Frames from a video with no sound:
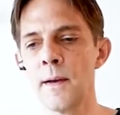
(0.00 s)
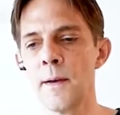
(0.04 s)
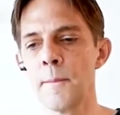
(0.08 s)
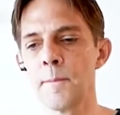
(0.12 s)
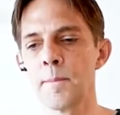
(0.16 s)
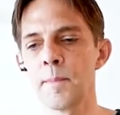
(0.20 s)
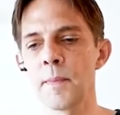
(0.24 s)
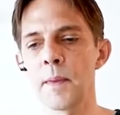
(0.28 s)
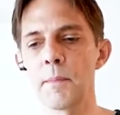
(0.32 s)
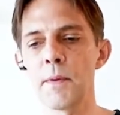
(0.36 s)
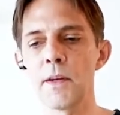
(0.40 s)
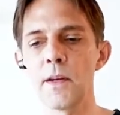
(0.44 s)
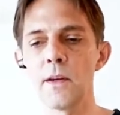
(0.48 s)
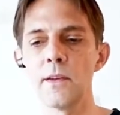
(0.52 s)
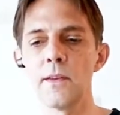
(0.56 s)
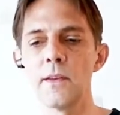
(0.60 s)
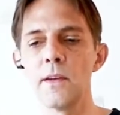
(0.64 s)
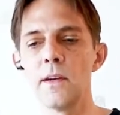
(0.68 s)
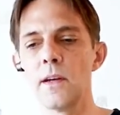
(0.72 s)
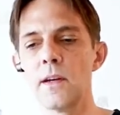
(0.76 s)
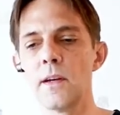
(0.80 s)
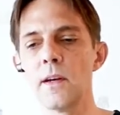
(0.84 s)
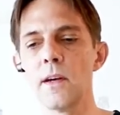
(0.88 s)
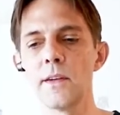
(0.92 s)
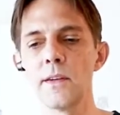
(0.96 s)
But on
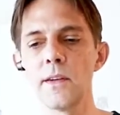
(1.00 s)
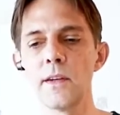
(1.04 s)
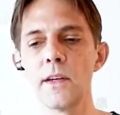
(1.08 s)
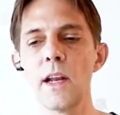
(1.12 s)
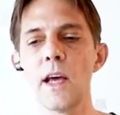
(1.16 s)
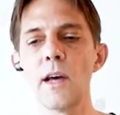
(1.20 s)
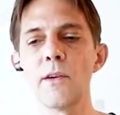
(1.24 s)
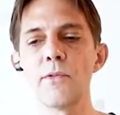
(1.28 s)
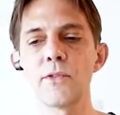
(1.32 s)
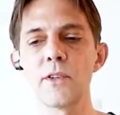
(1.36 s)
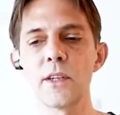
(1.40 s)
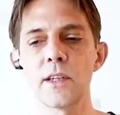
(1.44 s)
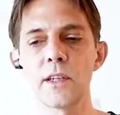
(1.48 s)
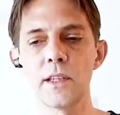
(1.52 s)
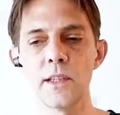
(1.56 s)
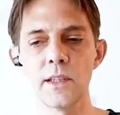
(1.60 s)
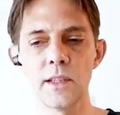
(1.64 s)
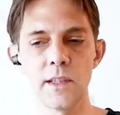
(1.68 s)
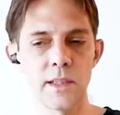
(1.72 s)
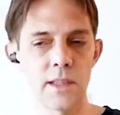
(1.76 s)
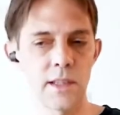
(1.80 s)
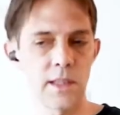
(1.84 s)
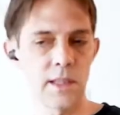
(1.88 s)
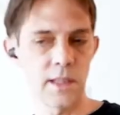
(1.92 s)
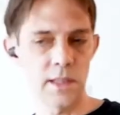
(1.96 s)
the left, you can
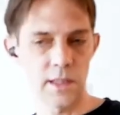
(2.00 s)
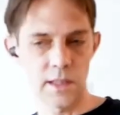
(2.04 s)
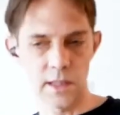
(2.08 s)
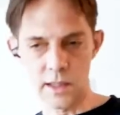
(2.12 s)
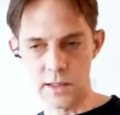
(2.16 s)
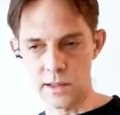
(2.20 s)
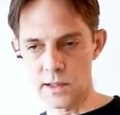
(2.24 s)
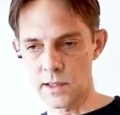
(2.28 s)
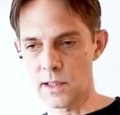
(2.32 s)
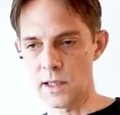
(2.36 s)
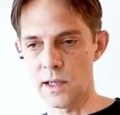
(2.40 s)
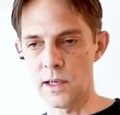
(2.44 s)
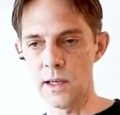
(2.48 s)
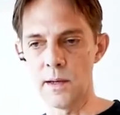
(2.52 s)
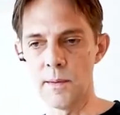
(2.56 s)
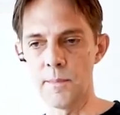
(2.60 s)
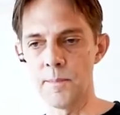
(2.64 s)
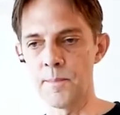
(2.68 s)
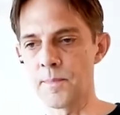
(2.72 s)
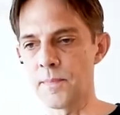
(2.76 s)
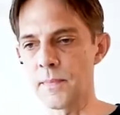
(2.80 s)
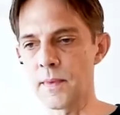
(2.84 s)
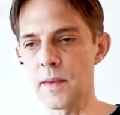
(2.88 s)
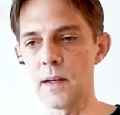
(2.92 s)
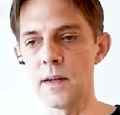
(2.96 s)
see that's
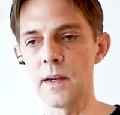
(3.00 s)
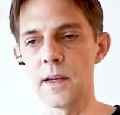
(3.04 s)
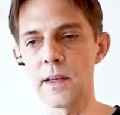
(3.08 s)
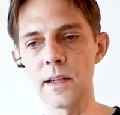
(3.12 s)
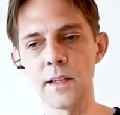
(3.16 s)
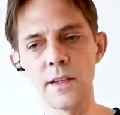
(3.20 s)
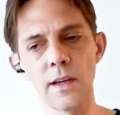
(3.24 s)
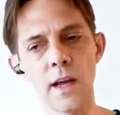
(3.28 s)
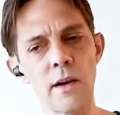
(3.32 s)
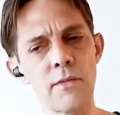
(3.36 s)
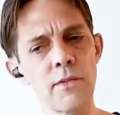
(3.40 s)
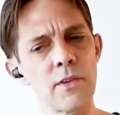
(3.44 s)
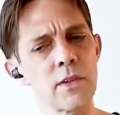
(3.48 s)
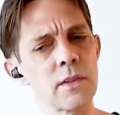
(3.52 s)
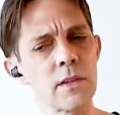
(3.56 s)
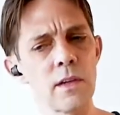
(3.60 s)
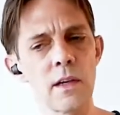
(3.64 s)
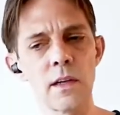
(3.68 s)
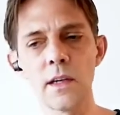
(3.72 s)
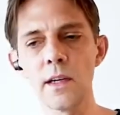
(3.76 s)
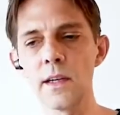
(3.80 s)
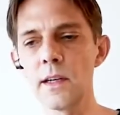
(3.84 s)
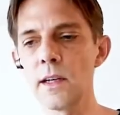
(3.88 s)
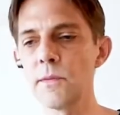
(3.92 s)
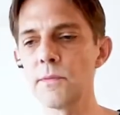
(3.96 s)
like an
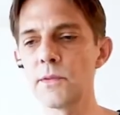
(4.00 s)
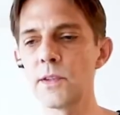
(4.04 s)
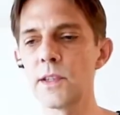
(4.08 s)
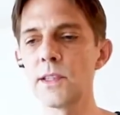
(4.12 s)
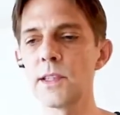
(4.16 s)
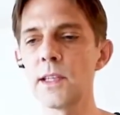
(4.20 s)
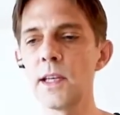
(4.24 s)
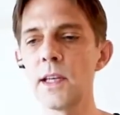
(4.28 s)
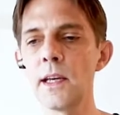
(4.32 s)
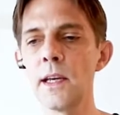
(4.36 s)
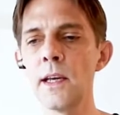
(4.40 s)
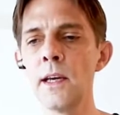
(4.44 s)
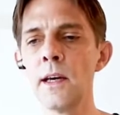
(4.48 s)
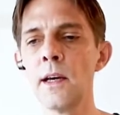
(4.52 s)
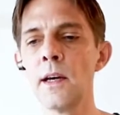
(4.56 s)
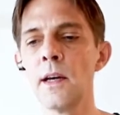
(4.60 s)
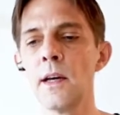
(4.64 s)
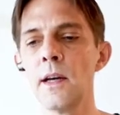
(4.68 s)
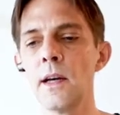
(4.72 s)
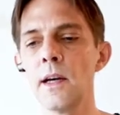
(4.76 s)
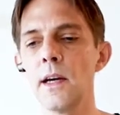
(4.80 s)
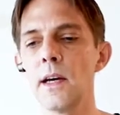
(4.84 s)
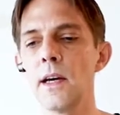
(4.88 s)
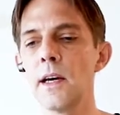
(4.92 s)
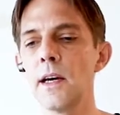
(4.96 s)
avant-garde, I would say.
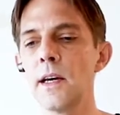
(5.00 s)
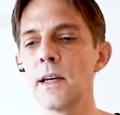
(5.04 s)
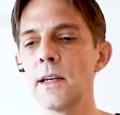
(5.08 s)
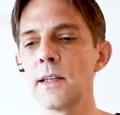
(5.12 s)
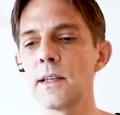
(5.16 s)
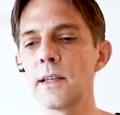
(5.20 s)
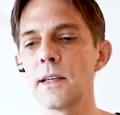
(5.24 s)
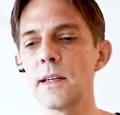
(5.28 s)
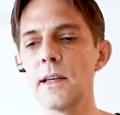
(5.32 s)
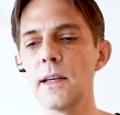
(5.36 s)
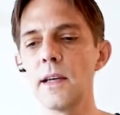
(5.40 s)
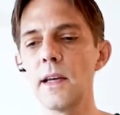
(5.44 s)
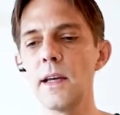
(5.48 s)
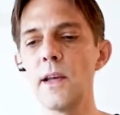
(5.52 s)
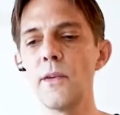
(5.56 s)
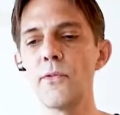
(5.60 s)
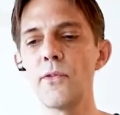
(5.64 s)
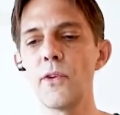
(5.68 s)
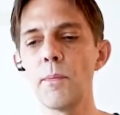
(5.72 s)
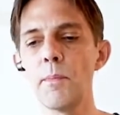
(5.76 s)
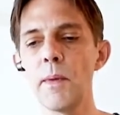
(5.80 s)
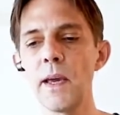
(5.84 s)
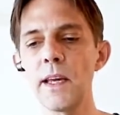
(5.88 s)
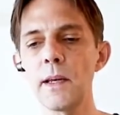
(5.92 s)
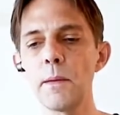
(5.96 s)
And if you
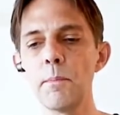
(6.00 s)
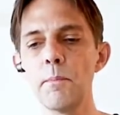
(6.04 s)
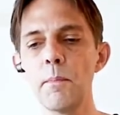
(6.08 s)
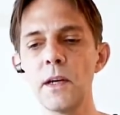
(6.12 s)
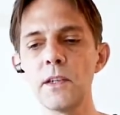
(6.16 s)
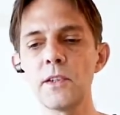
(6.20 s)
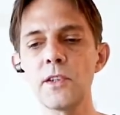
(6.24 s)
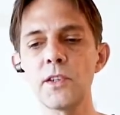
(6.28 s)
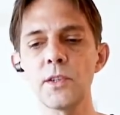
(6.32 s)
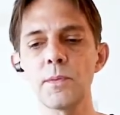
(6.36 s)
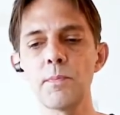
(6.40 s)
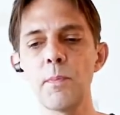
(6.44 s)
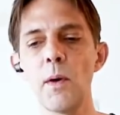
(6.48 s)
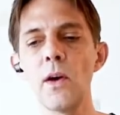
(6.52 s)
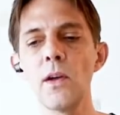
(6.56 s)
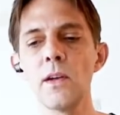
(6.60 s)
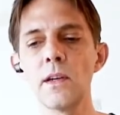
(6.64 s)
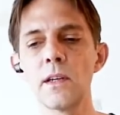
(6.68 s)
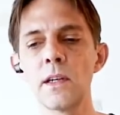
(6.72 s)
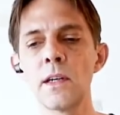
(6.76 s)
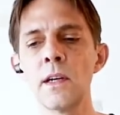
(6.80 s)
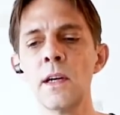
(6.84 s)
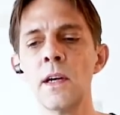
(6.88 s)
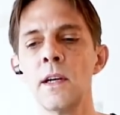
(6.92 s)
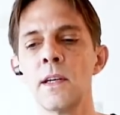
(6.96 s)
make it much
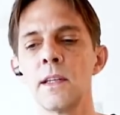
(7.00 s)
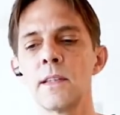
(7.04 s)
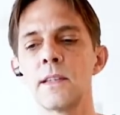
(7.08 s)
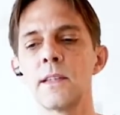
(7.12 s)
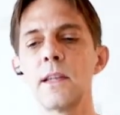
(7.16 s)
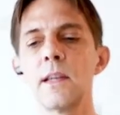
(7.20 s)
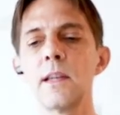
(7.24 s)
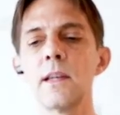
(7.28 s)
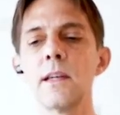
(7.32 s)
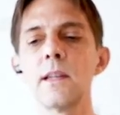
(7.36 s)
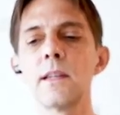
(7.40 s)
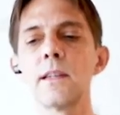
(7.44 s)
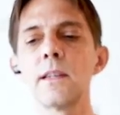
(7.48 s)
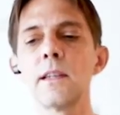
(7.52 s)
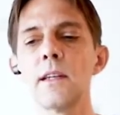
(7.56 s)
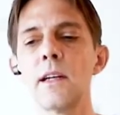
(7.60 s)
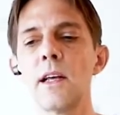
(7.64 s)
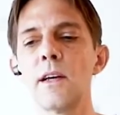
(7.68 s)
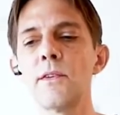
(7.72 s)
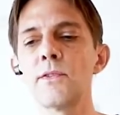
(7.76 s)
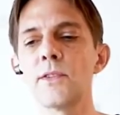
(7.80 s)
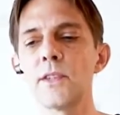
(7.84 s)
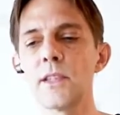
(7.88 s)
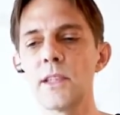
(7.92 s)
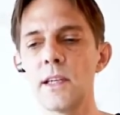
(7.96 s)
smaller, the
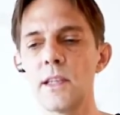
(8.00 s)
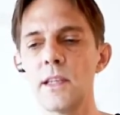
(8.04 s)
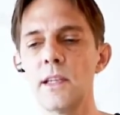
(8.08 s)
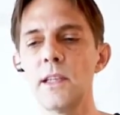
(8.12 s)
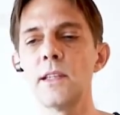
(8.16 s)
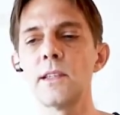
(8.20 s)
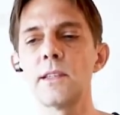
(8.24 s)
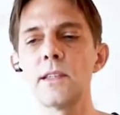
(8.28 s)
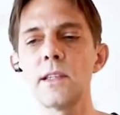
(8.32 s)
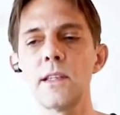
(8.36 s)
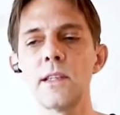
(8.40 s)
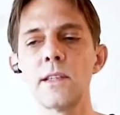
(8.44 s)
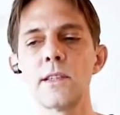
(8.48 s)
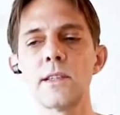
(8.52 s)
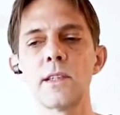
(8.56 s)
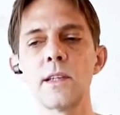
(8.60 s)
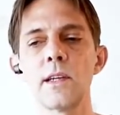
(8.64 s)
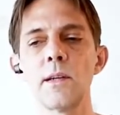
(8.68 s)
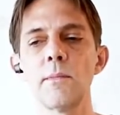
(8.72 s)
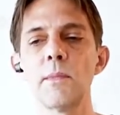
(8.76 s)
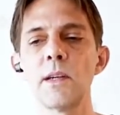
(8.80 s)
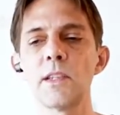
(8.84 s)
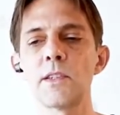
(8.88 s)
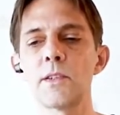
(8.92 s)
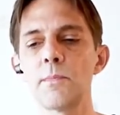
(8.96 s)
left side is still
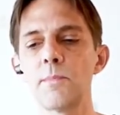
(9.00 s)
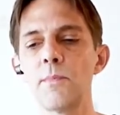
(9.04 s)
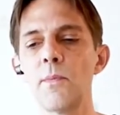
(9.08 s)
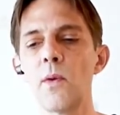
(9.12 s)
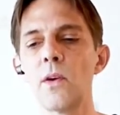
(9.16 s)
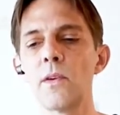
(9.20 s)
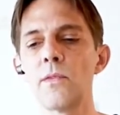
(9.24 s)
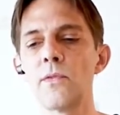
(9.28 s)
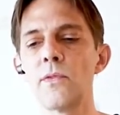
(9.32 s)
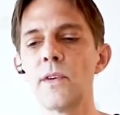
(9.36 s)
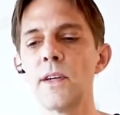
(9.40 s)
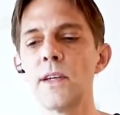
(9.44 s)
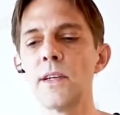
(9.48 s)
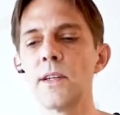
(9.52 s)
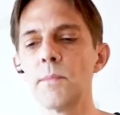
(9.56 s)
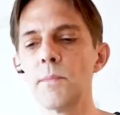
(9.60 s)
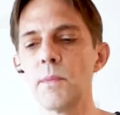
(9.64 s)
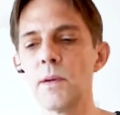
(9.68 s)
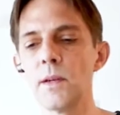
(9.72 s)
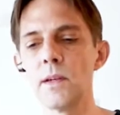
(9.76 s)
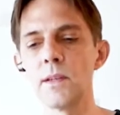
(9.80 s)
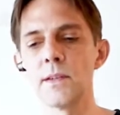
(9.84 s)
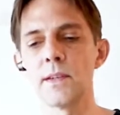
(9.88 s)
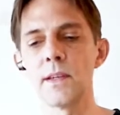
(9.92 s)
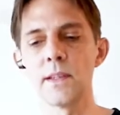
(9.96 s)
much more
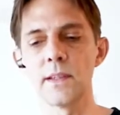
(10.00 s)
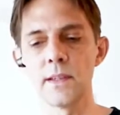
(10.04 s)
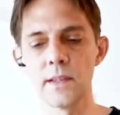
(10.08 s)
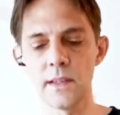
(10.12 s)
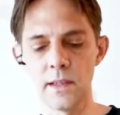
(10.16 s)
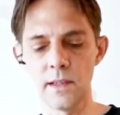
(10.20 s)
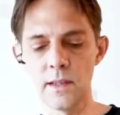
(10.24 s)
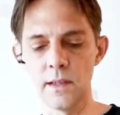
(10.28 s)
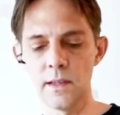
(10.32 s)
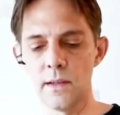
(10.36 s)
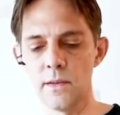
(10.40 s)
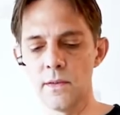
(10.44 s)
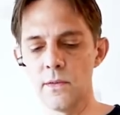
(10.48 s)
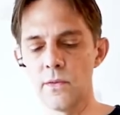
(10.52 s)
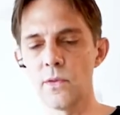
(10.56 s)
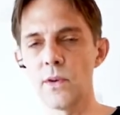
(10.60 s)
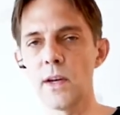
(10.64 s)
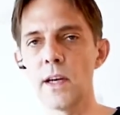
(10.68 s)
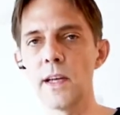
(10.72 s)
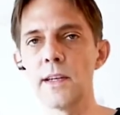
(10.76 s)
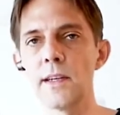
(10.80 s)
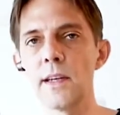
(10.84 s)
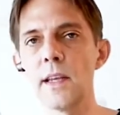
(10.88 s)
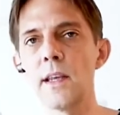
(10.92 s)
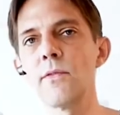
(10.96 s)
readable than the
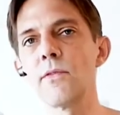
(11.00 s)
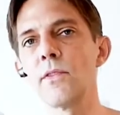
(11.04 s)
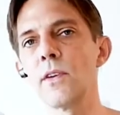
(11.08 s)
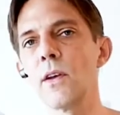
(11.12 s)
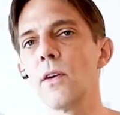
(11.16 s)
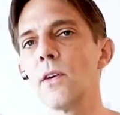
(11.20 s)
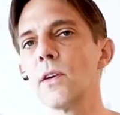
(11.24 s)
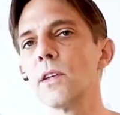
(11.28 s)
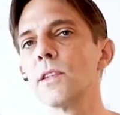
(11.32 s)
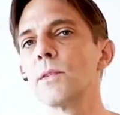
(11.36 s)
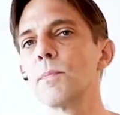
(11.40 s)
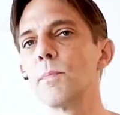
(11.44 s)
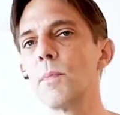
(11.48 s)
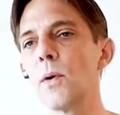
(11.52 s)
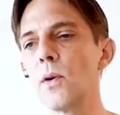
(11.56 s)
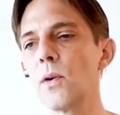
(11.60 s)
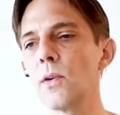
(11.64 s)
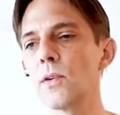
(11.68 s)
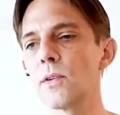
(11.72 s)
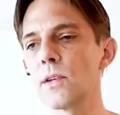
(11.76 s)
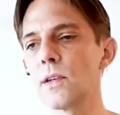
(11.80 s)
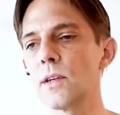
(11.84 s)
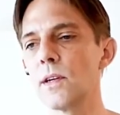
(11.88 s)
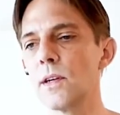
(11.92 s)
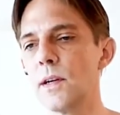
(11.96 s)
right, even though it's bolder.